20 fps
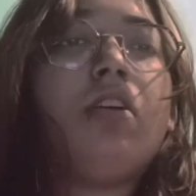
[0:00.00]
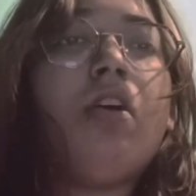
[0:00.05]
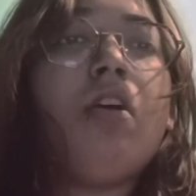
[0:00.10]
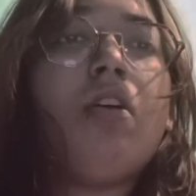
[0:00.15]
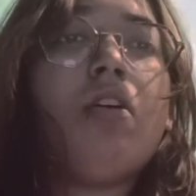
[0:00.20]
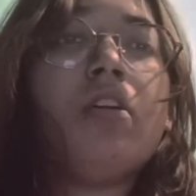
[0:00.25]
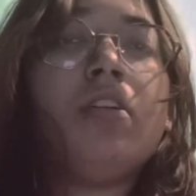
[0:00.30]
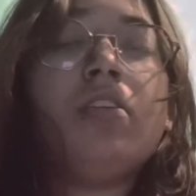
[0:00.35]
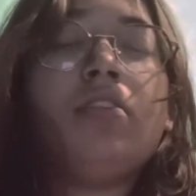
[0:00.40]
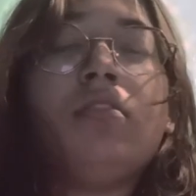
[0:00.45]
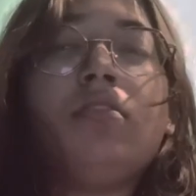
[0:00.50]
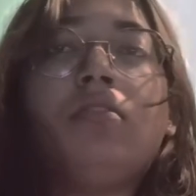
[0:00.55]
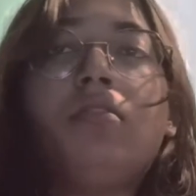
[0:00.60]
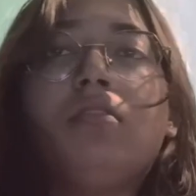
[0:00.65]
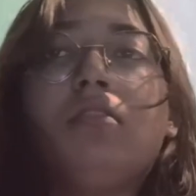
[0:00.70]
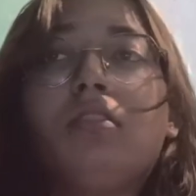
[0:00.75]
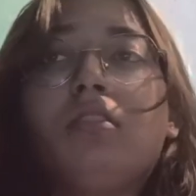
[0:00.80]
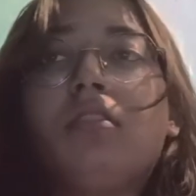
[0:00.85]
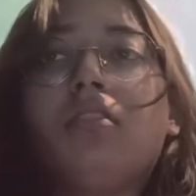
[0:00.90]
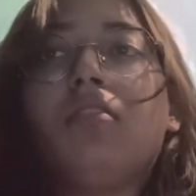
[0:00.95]
on
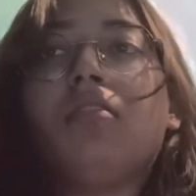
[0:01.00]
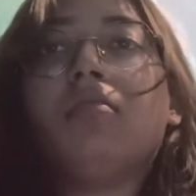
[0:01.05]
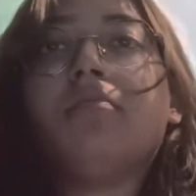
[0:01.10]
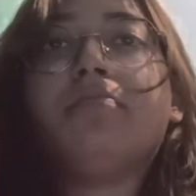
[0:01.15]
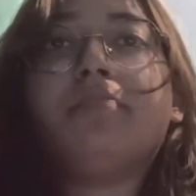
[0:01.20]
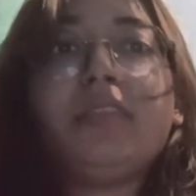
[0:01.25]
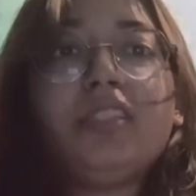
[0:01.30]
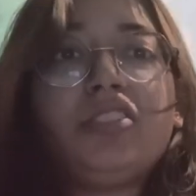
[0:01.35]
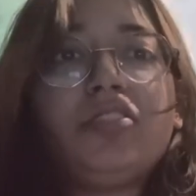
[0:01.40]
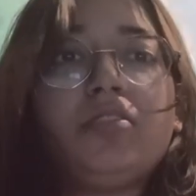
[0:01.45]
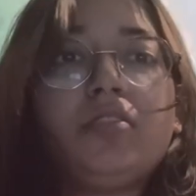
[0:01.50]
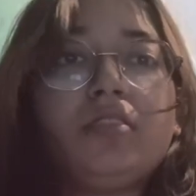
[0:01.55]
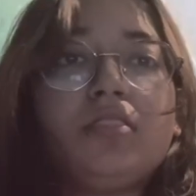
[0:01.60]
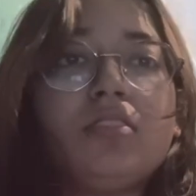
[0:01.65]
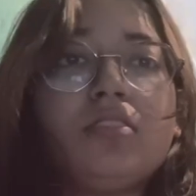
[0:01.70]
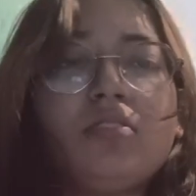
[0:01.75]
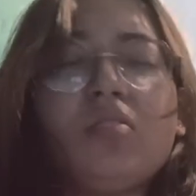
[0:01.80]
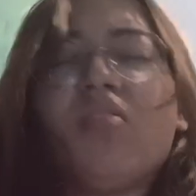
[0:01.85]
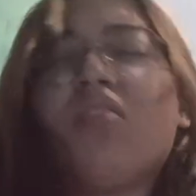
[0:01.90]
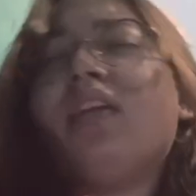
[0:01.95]

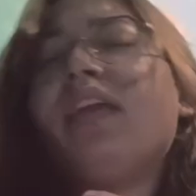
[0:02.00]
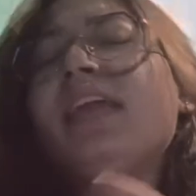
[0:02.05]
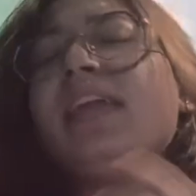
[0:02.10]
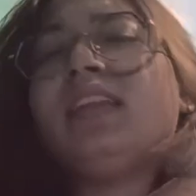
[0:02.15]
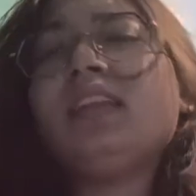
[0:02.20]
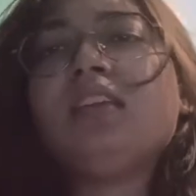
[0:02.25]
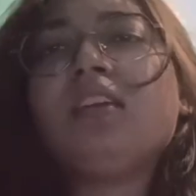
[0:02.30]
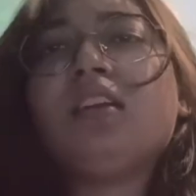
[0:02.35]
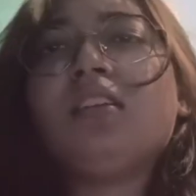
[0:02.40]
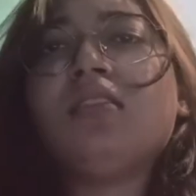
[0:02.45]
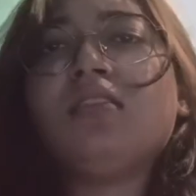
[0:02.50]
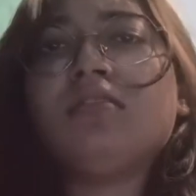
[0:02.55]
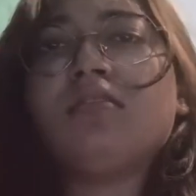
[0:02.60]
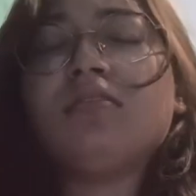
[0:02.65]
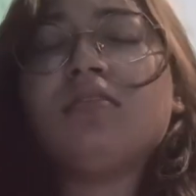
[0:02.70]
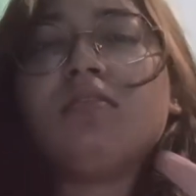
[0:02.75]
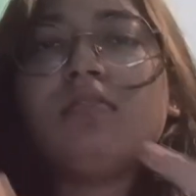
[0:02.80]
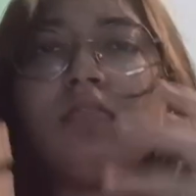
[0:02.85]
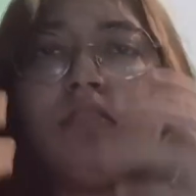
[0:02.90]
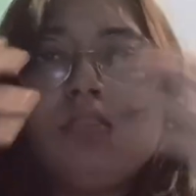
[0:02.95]
Pinterest or any other.